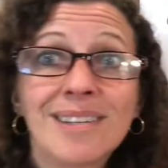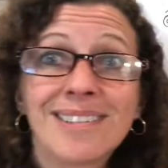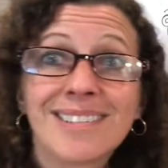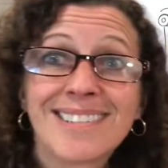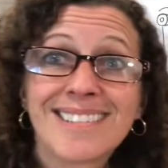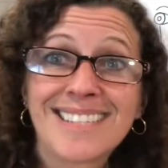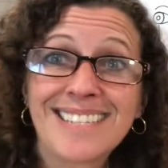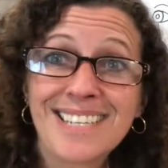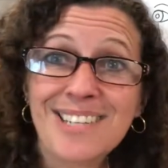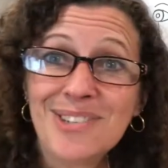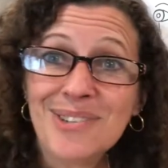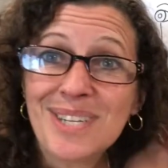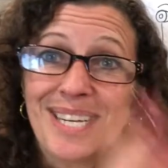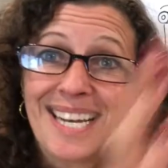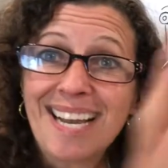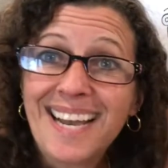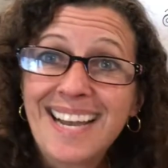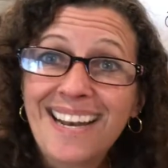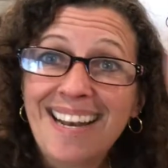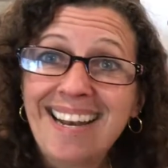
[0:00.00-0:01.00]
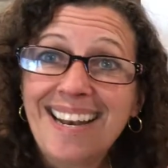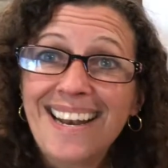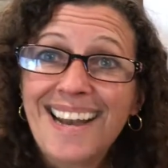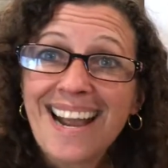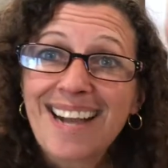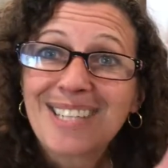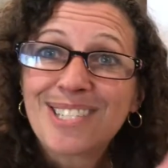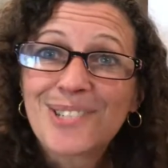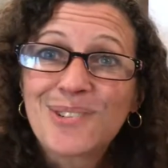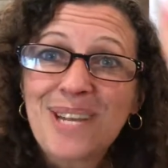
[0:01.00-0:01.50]
see you again
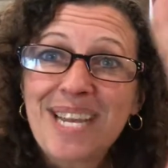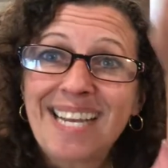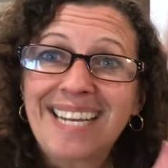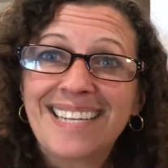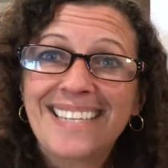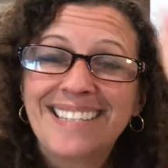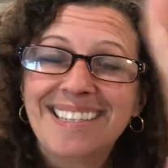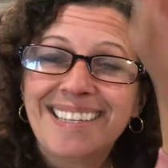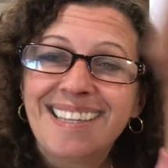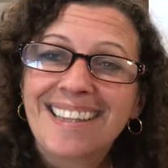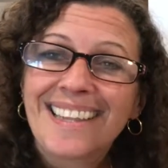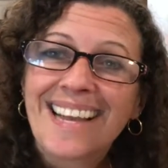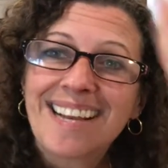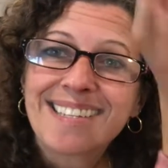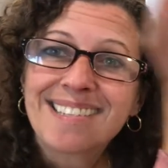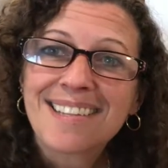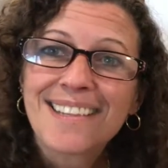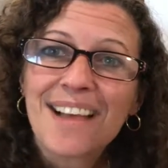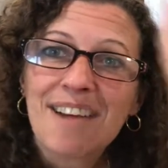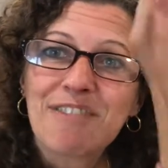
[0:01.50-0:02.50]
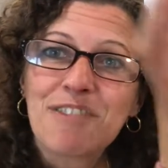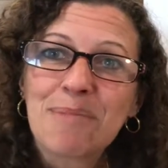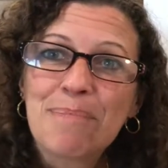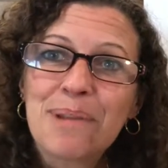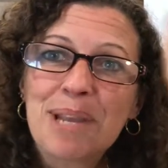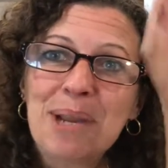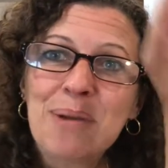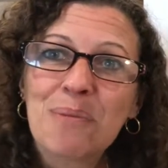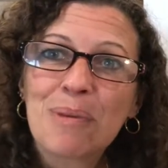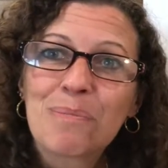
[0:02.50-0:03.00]
next week. Thanks a lot for
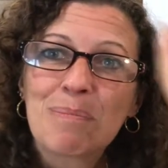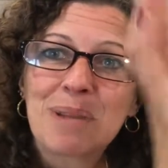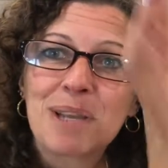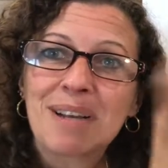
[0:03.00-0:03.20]
being with me